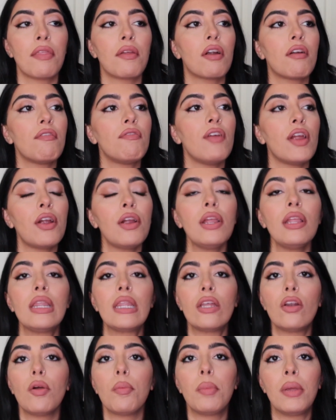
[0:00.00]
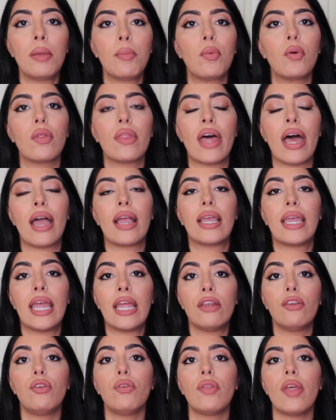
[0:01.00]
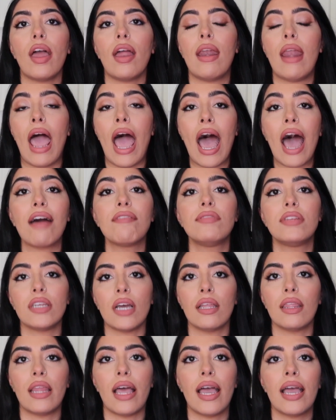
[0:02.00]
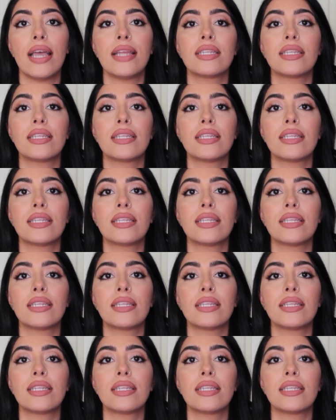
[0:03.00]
There are very little people that can do that and have done that.